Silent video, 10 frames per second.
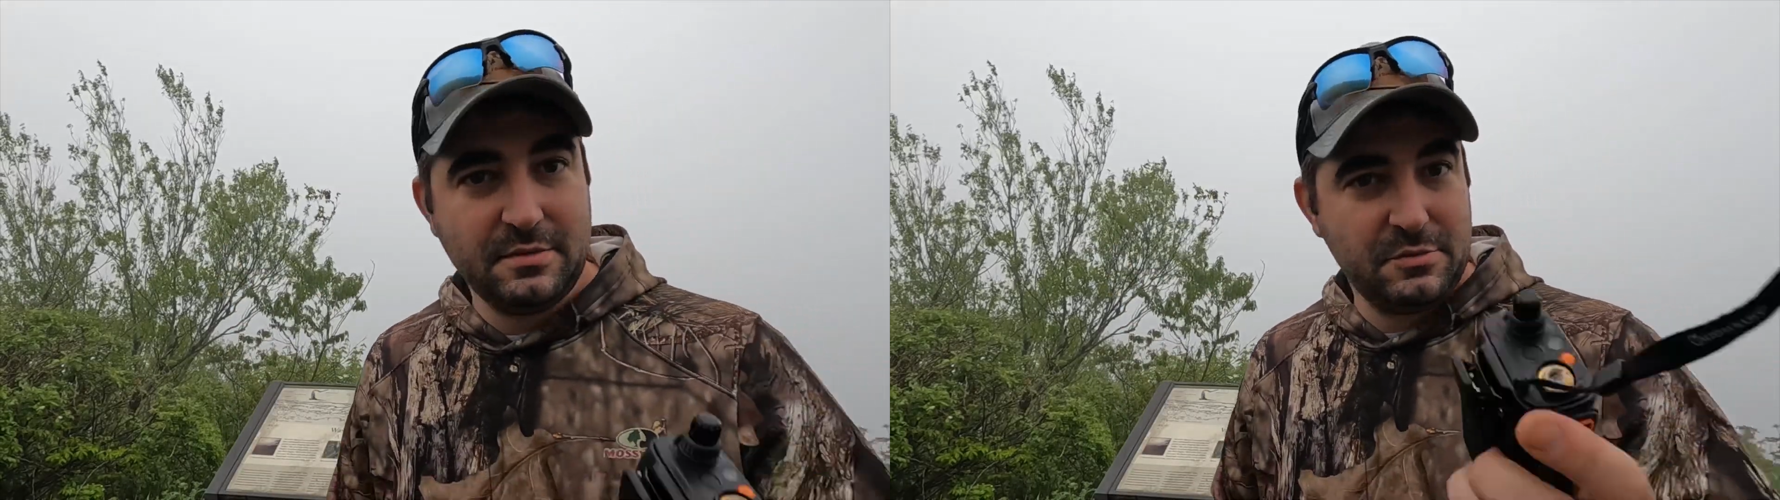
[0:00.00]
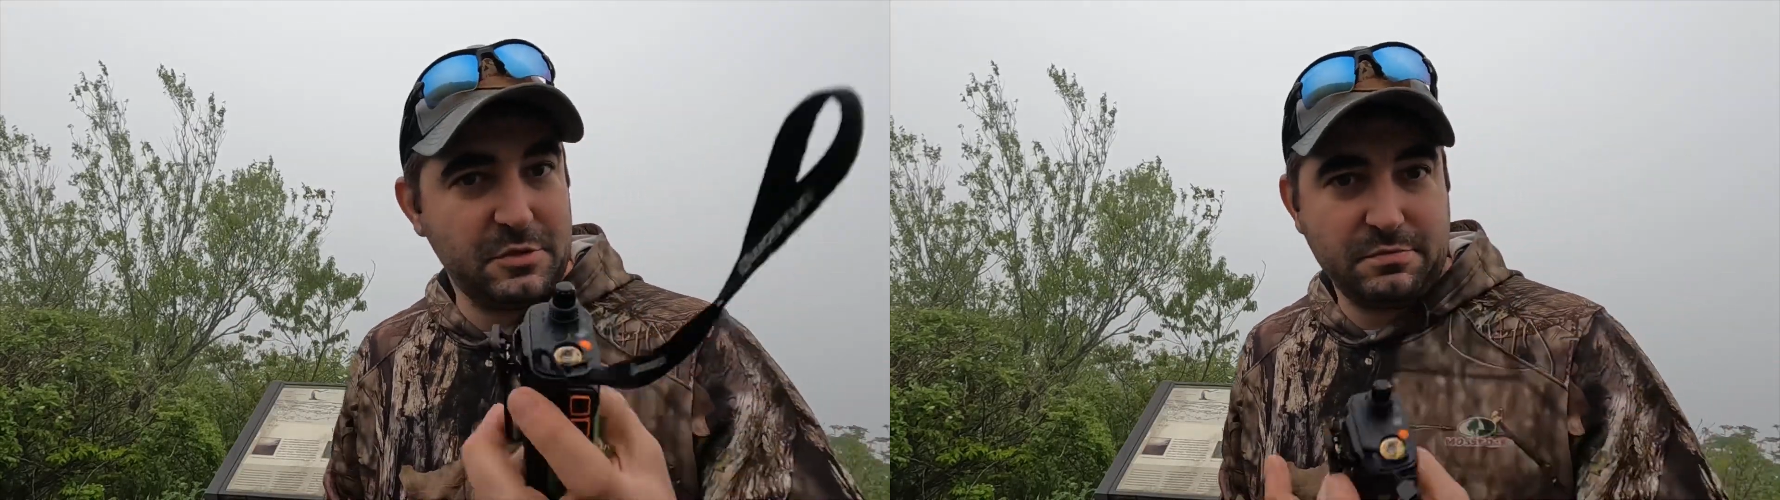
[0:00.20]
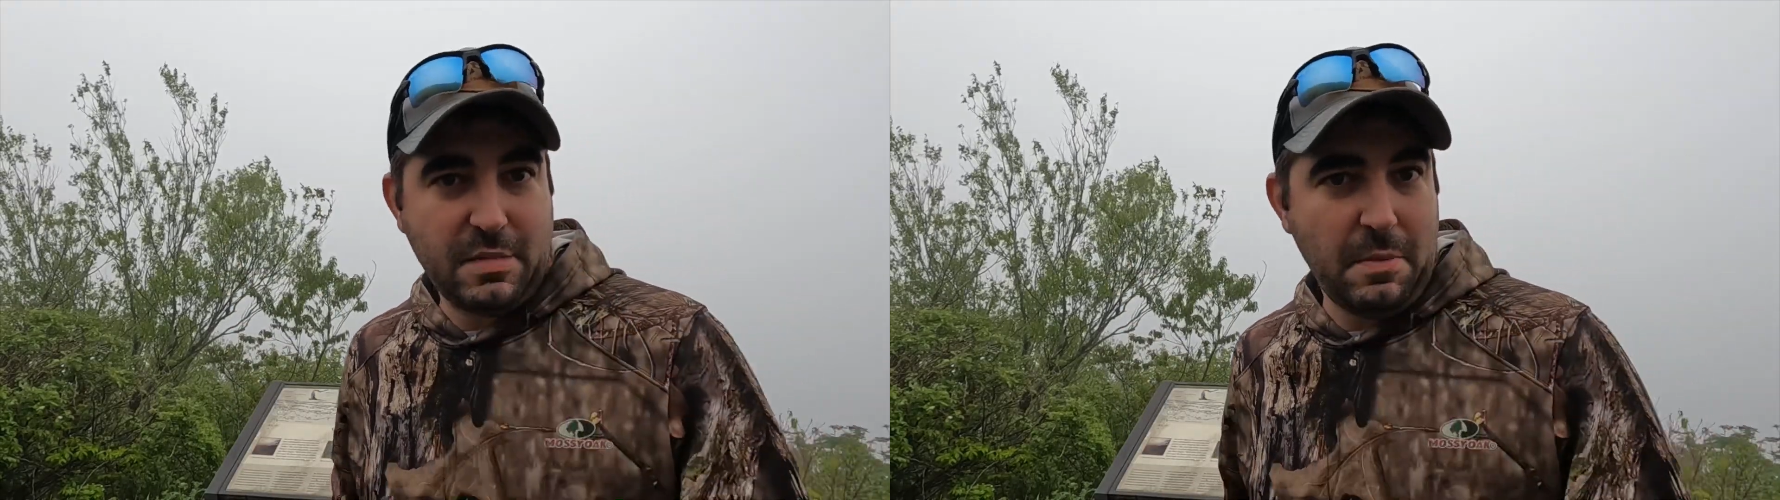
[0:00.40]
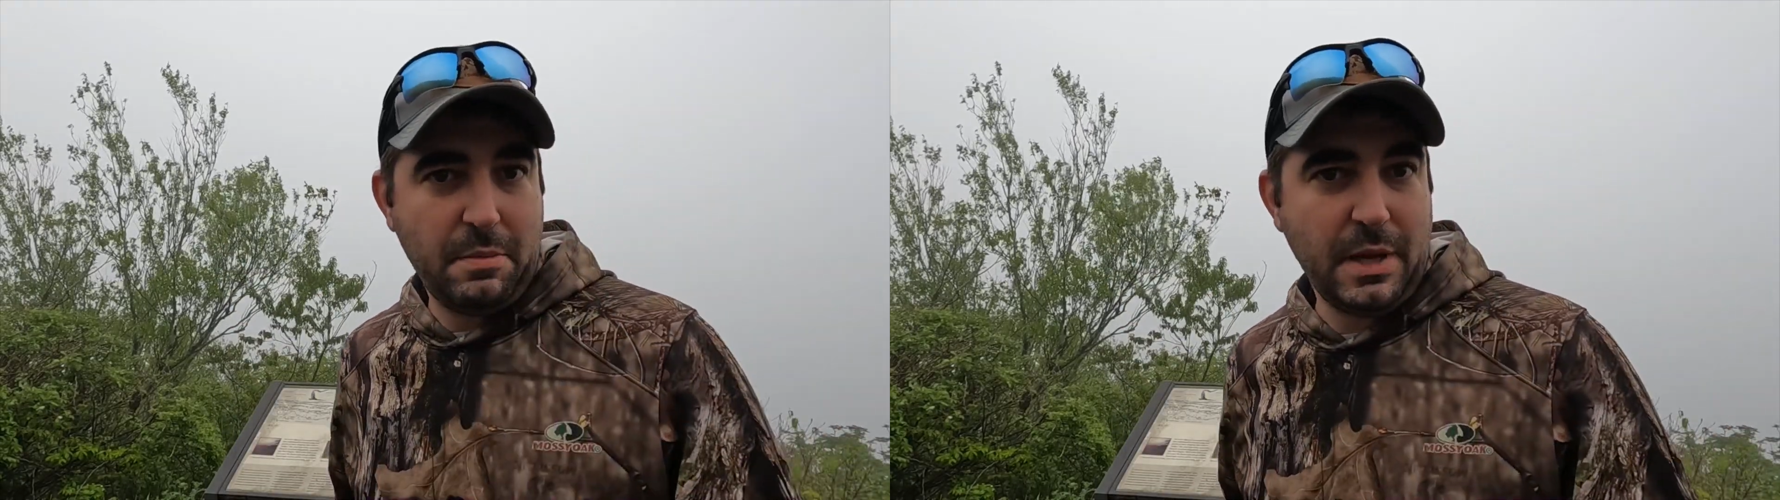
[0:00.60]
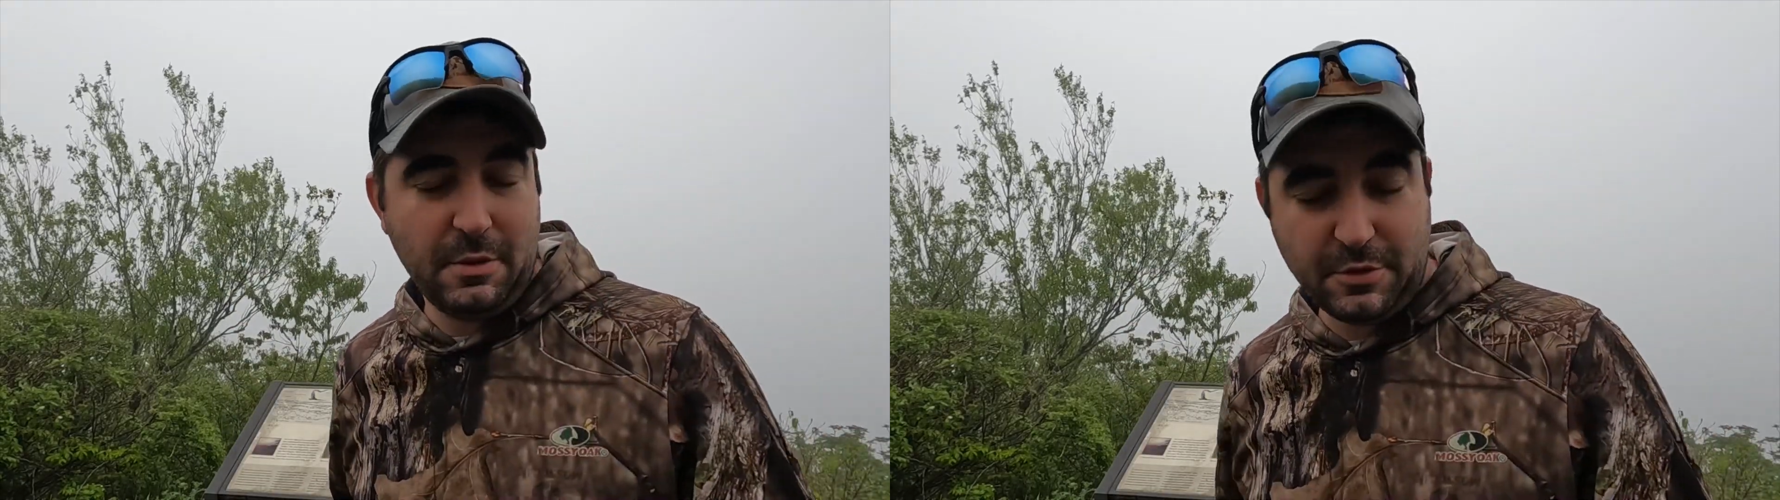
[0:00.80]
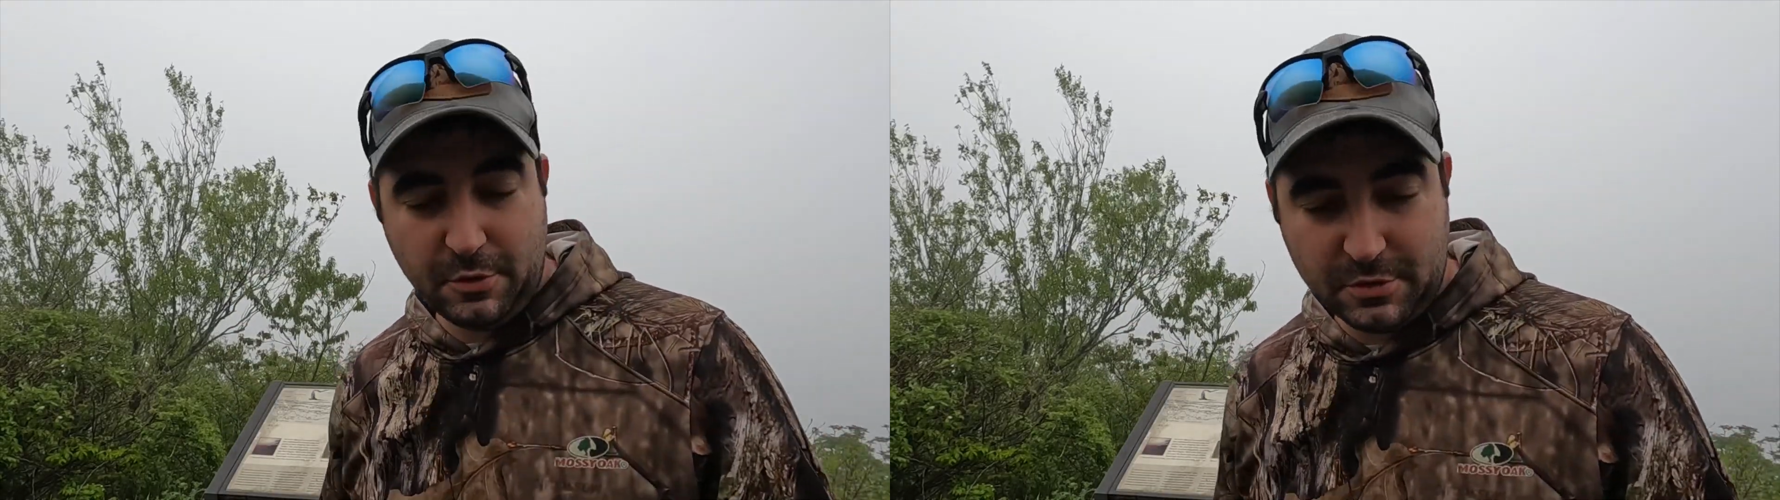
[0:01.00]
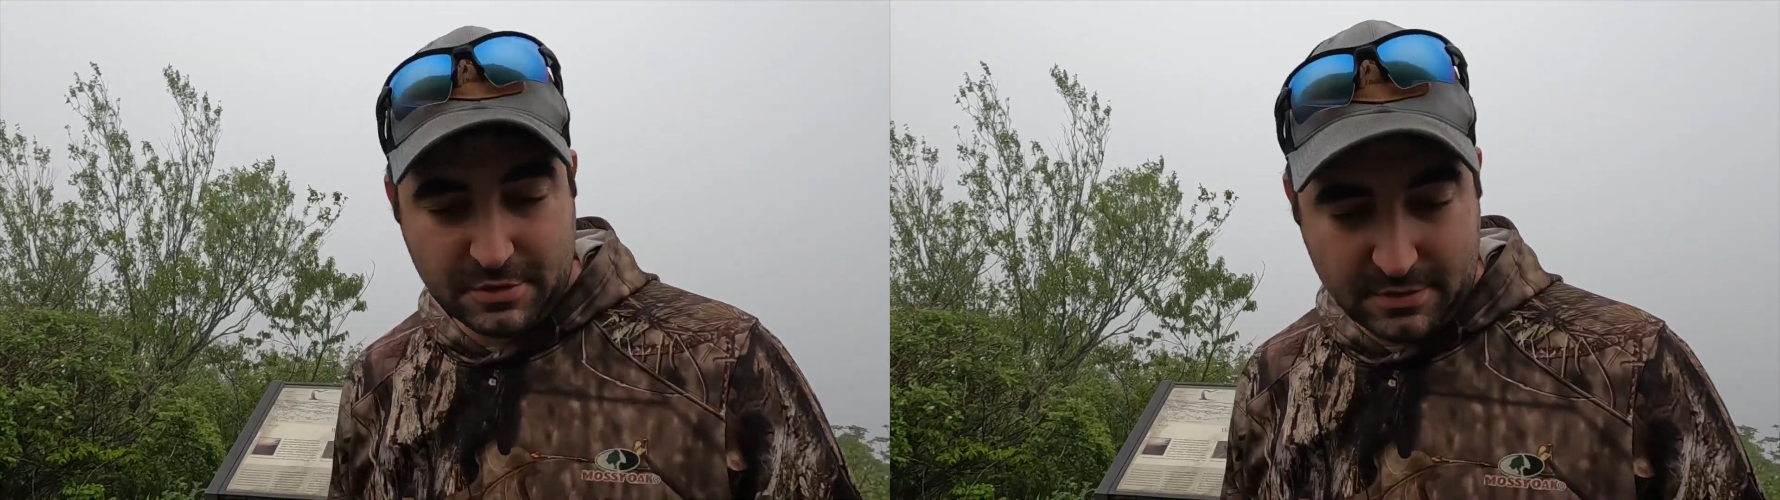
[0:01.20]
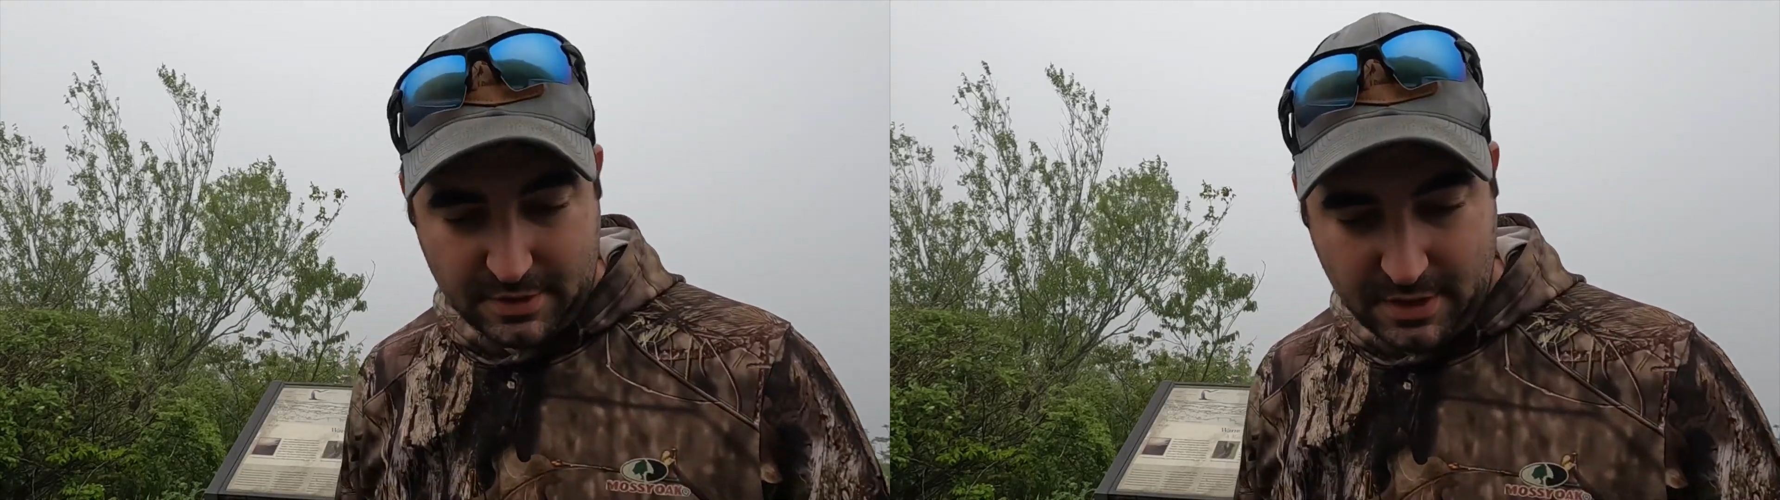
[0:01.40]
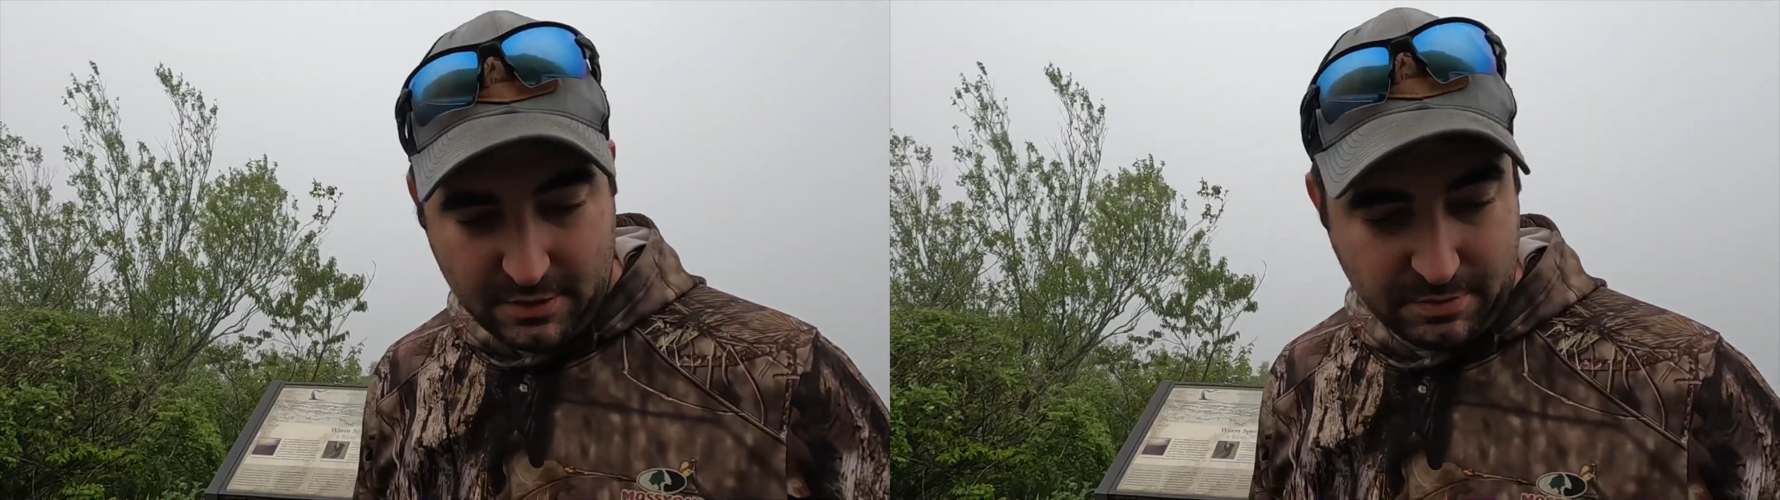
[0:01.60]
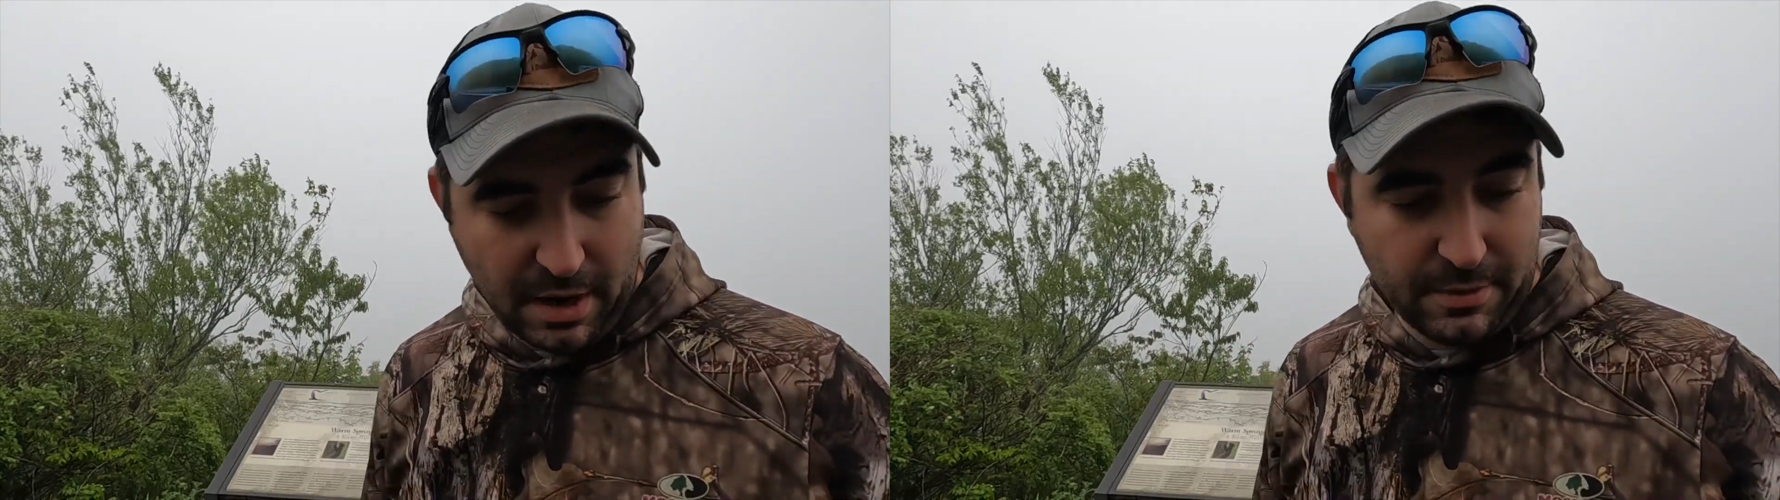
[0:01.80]
Just maybe play with yours and
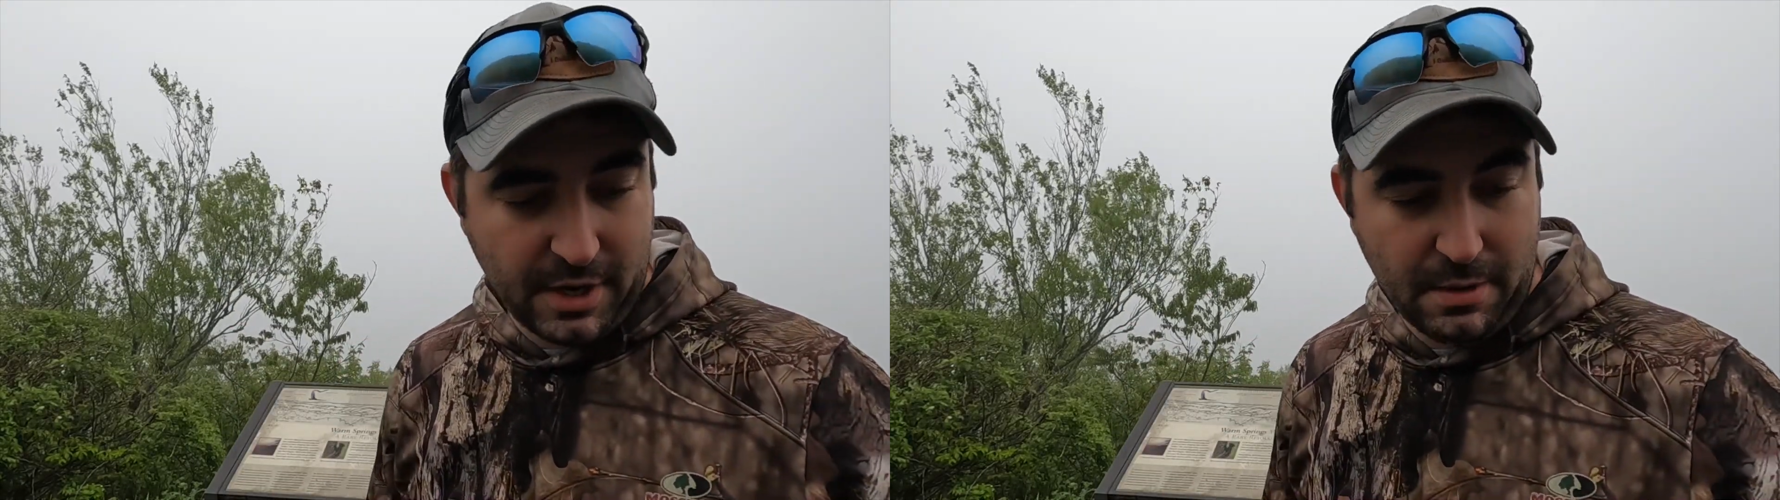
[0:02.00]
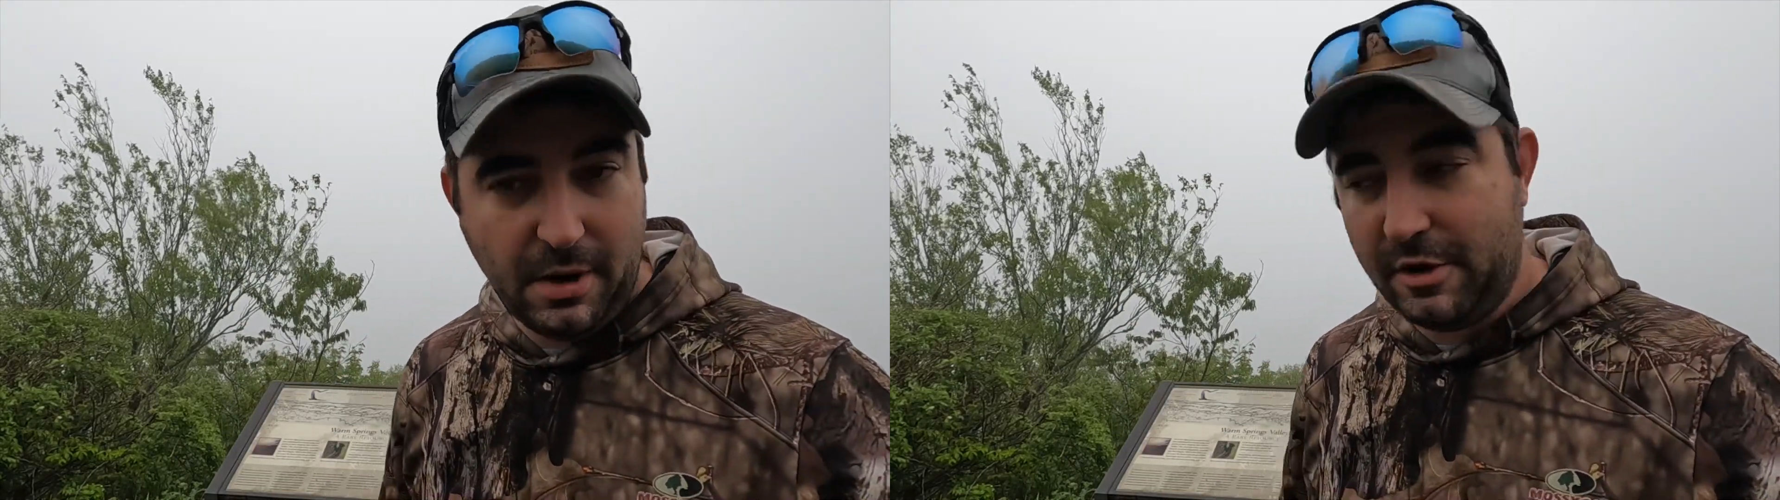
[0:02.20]
it'll probably come